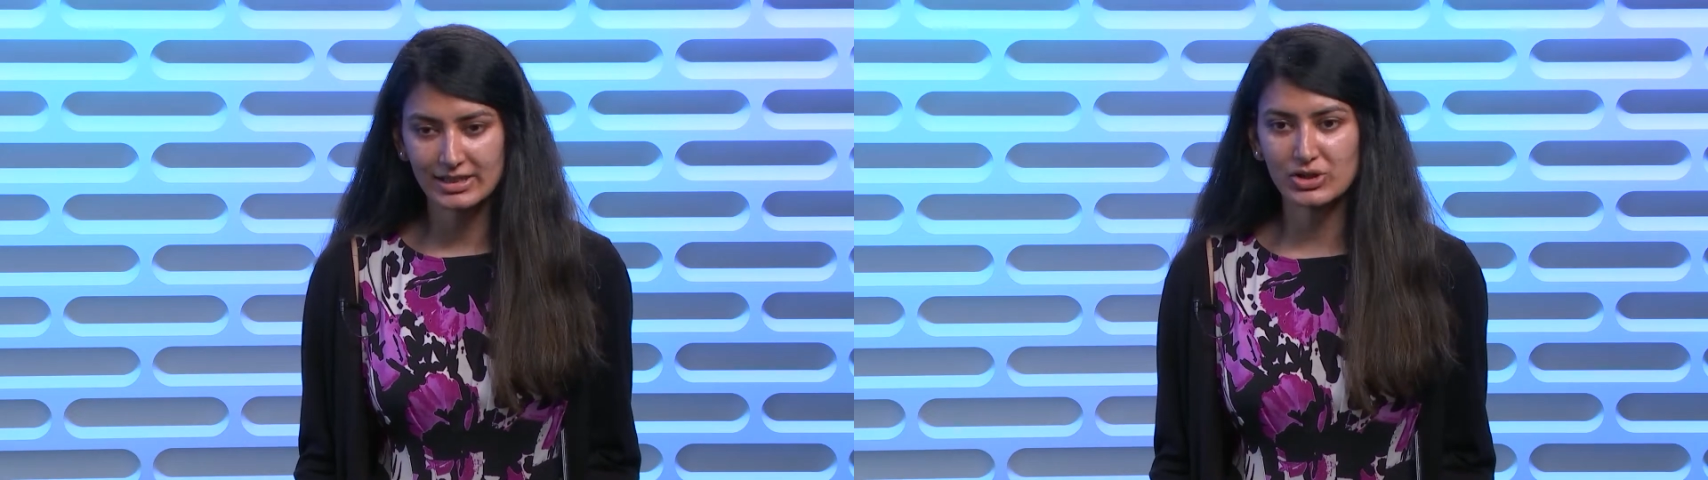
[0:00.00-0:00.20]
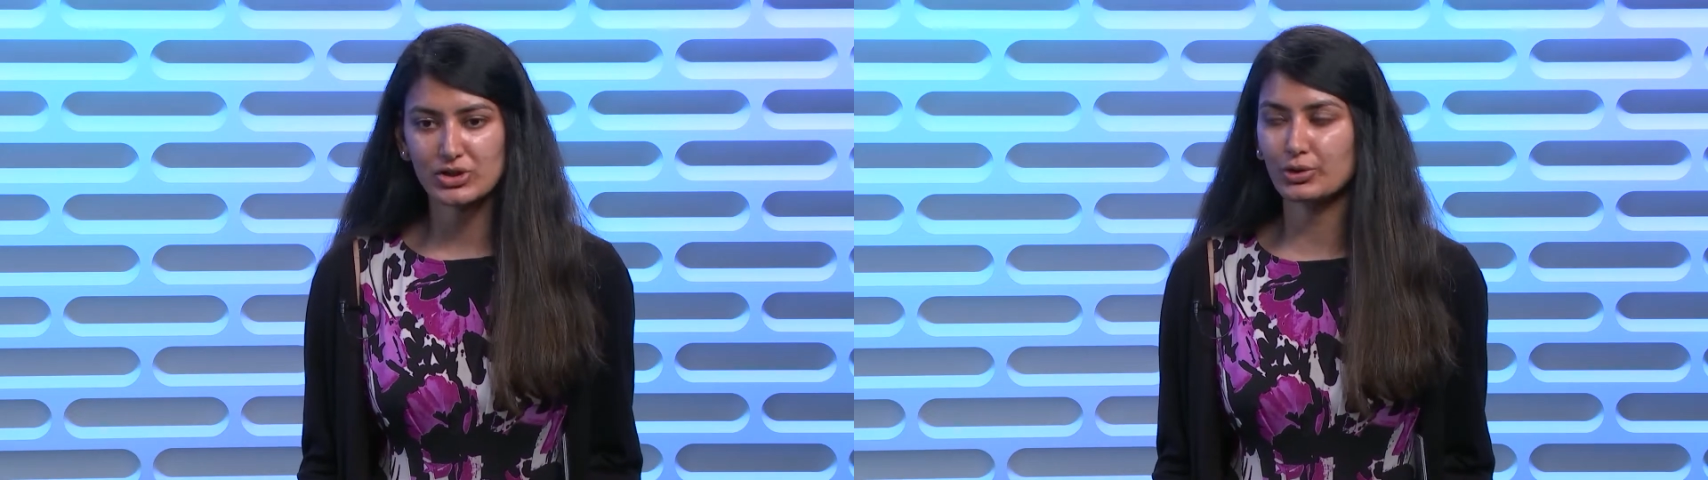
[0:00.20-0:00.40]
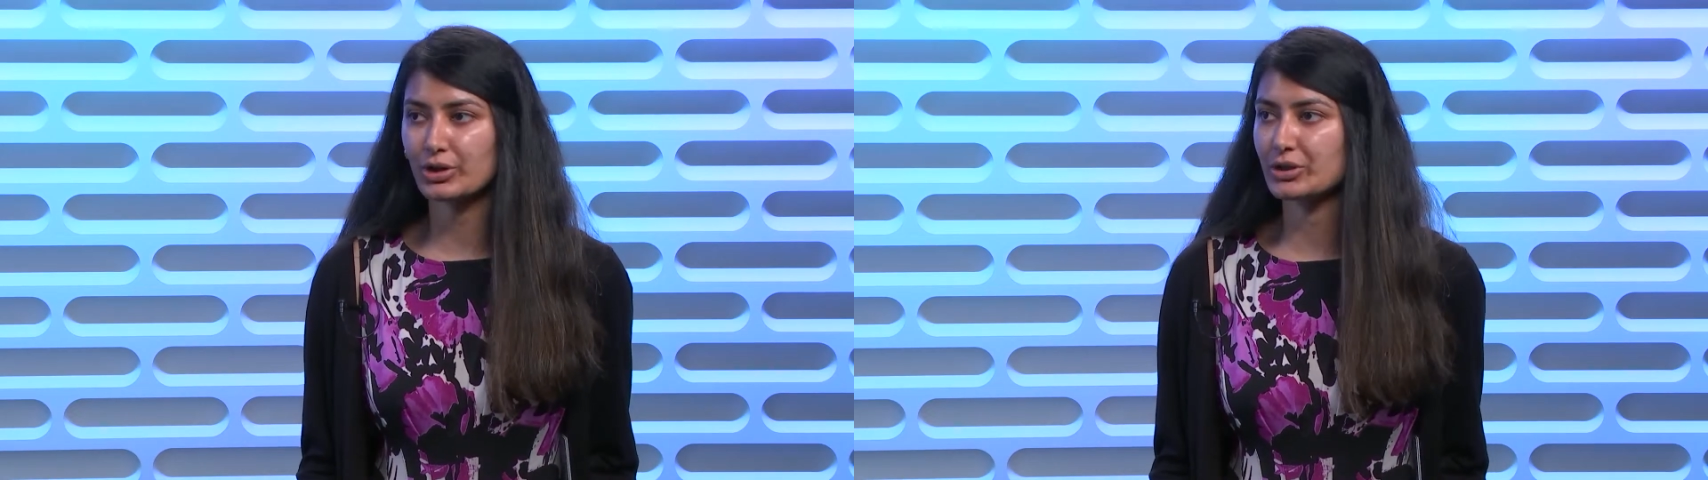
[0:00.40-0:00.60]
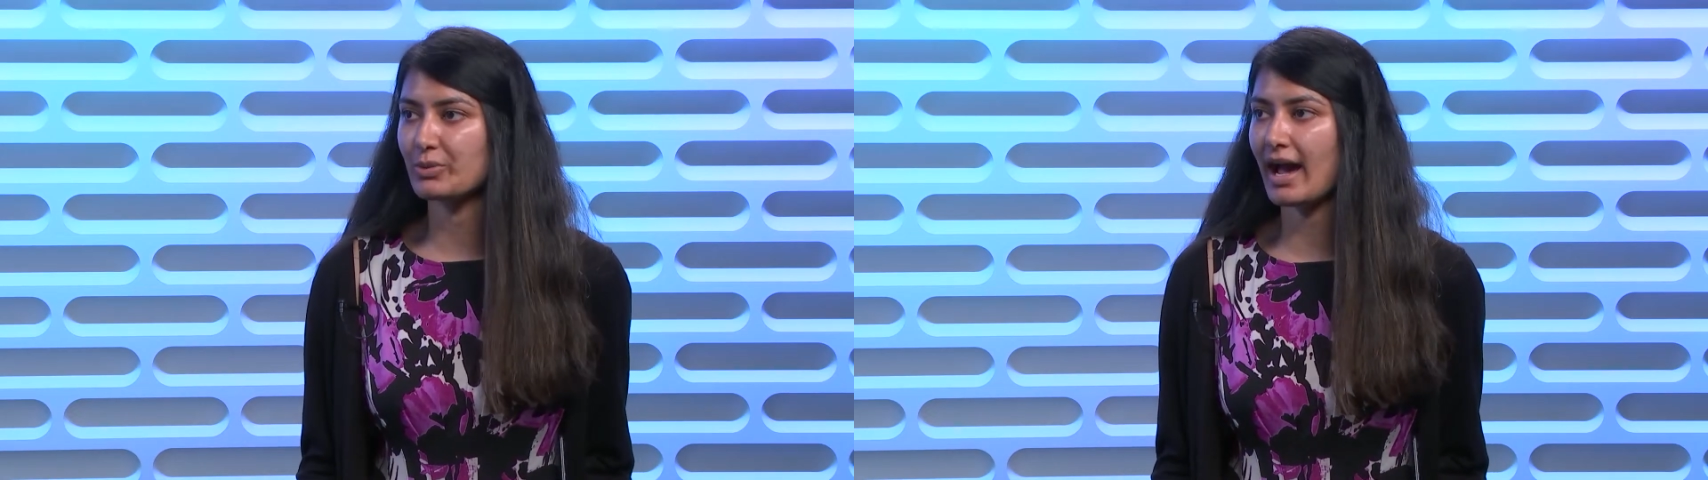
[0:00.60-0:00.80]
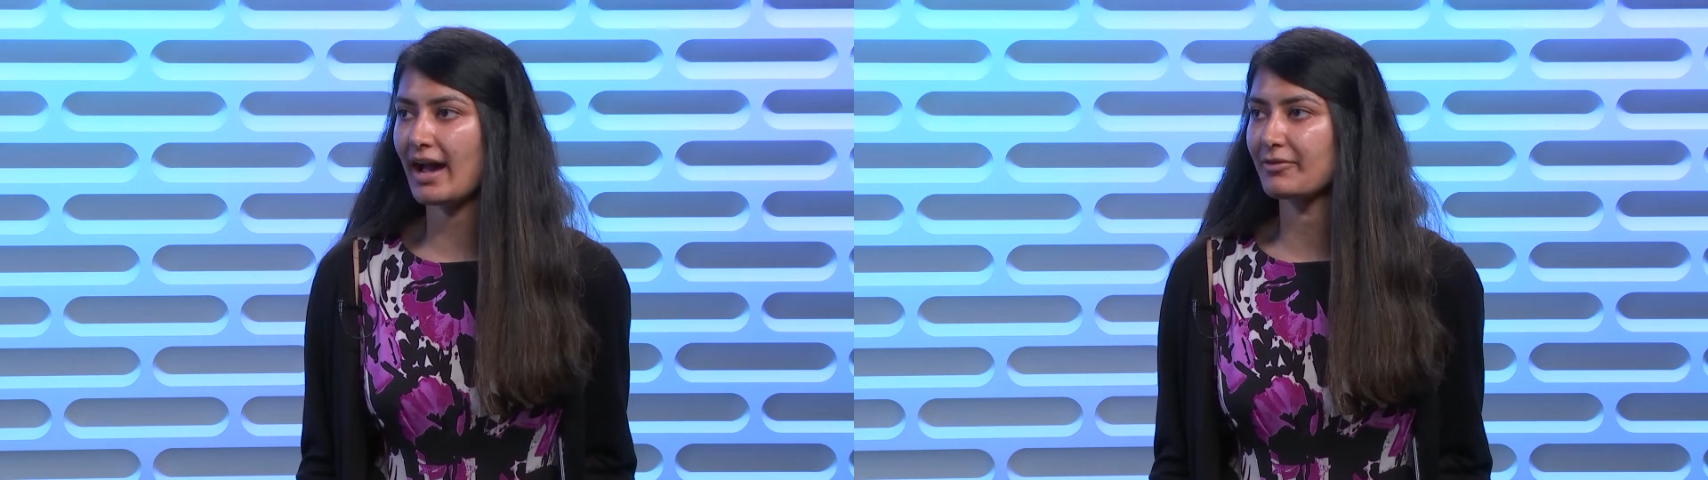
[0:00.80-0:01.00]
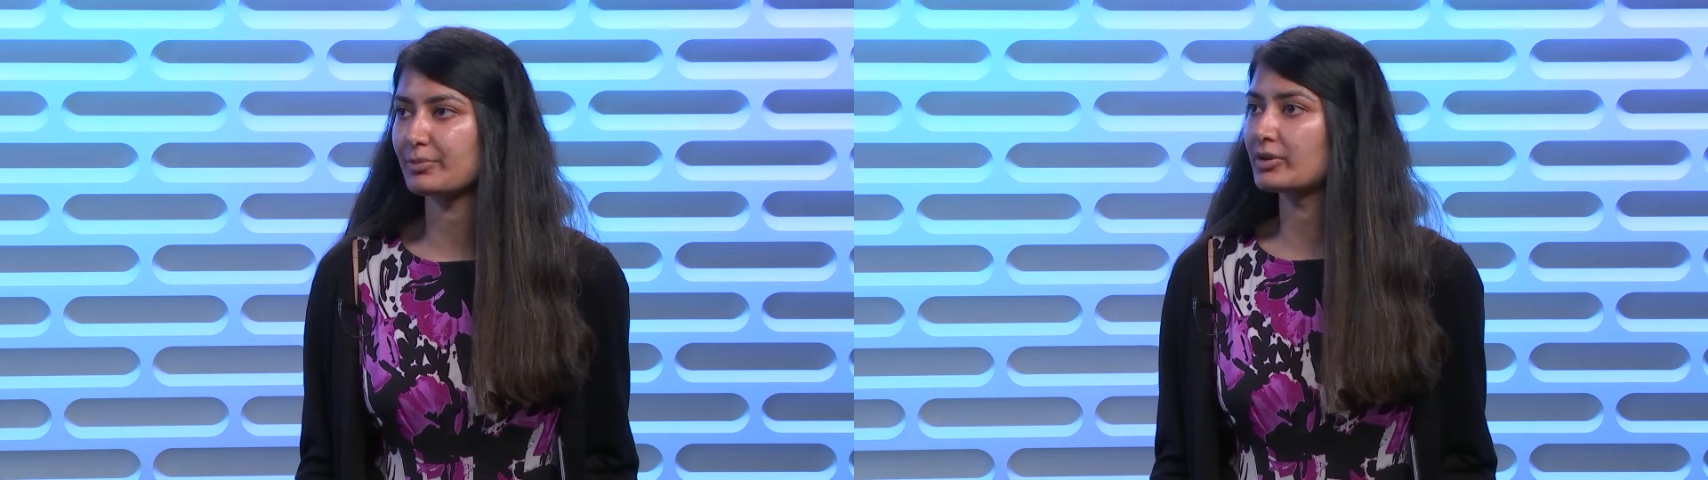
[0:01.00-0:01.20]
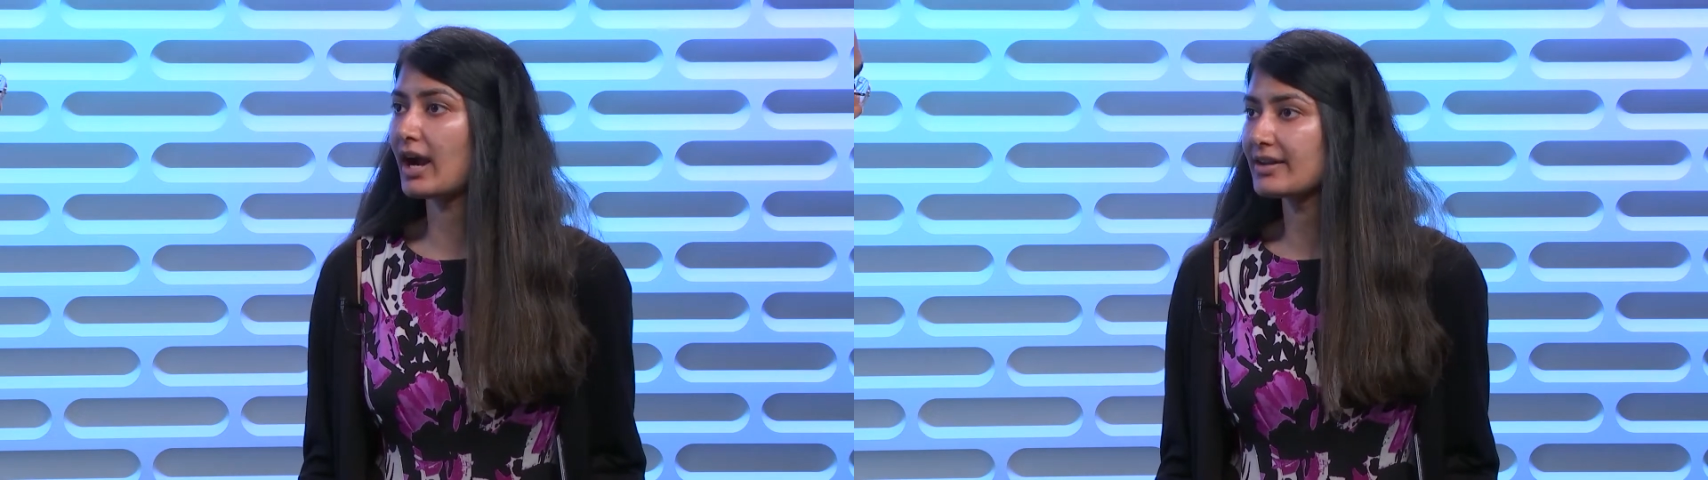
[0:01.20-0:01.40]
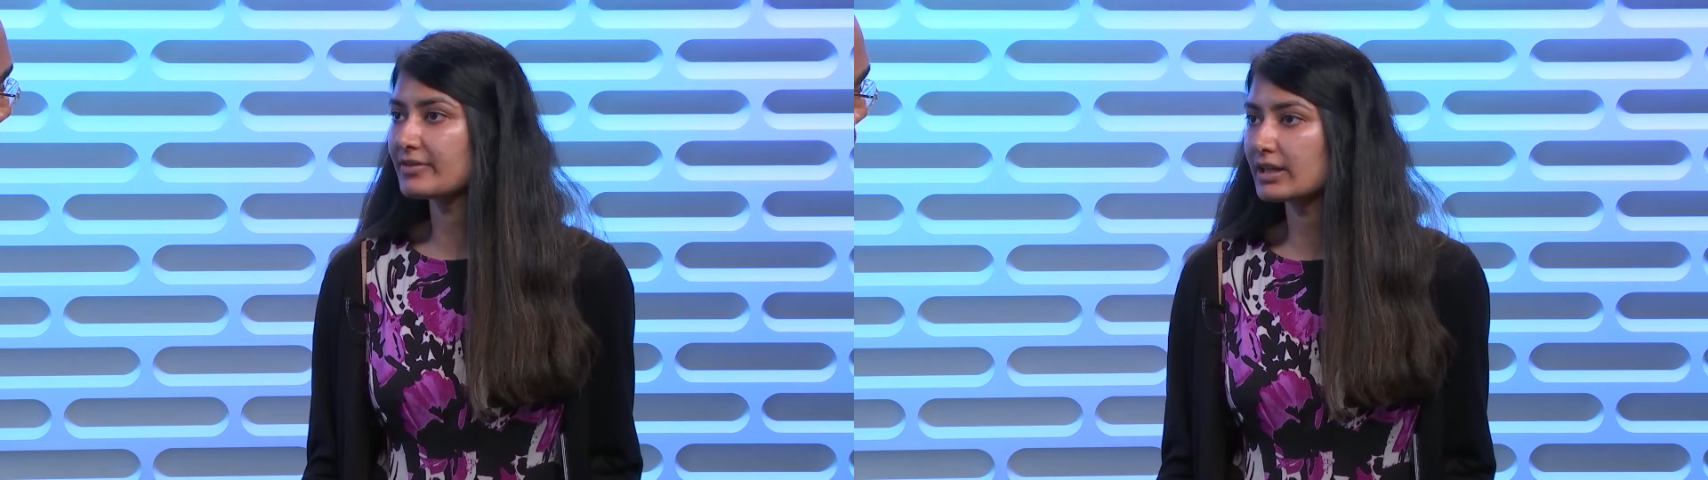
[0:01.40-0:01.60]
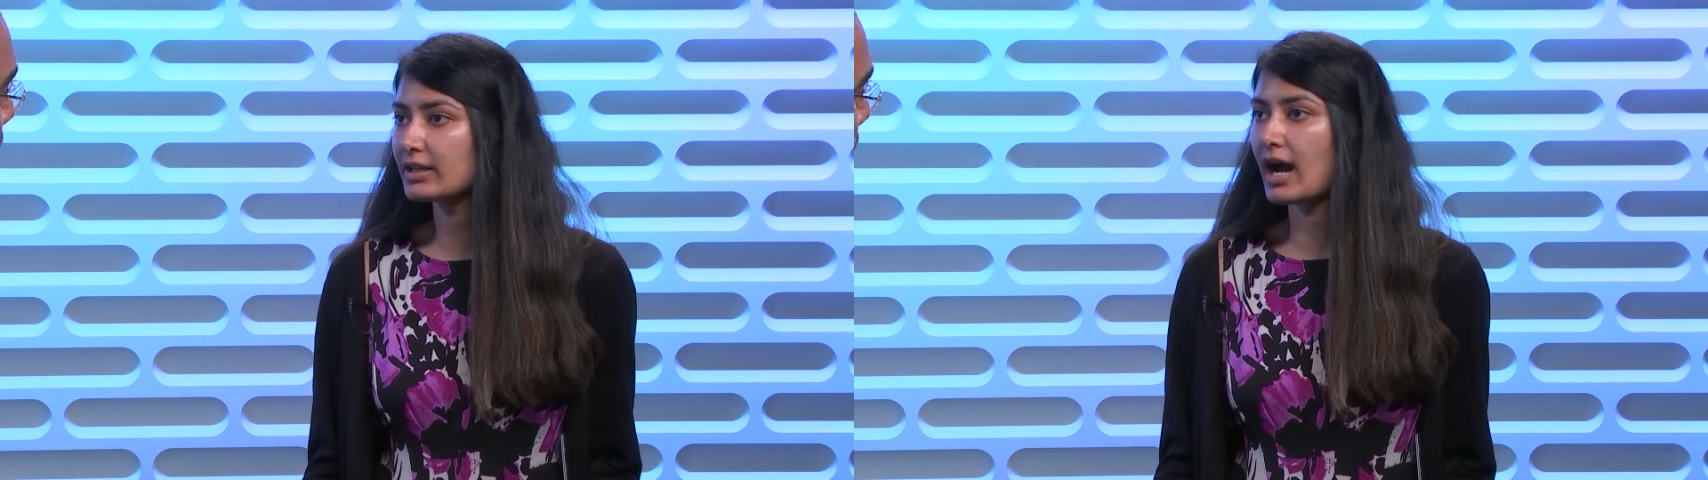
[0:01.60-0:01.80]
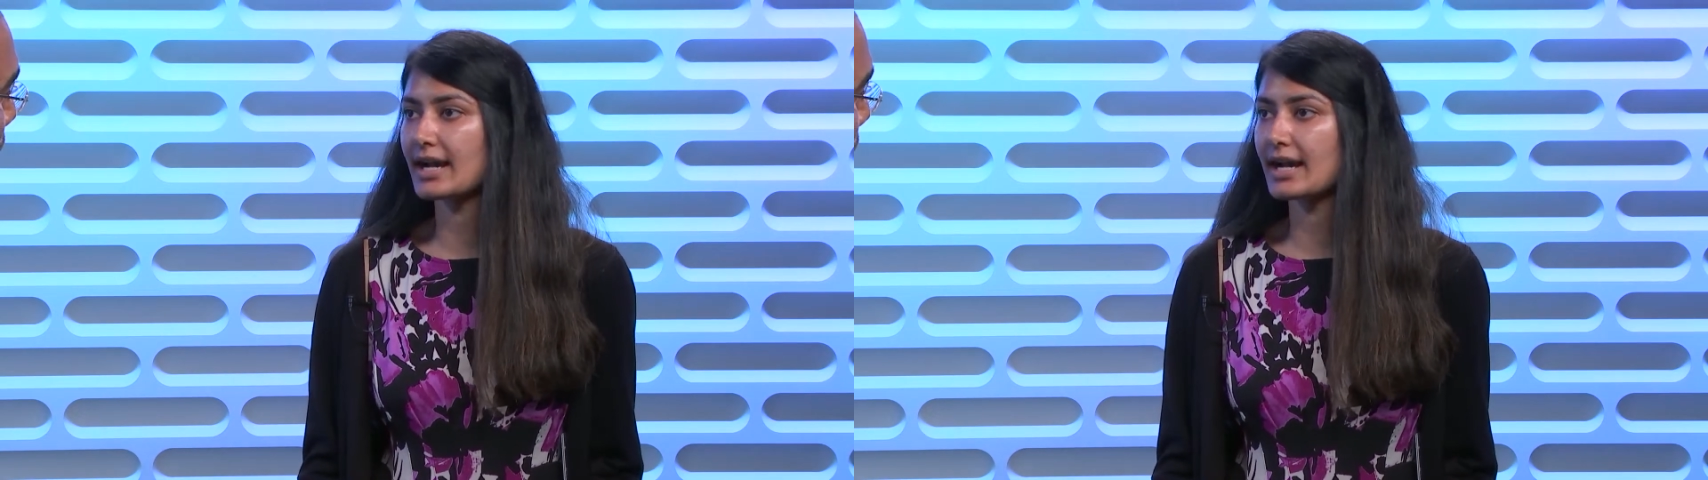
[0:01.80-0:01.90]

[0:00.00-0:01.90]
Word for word: ensure you have private,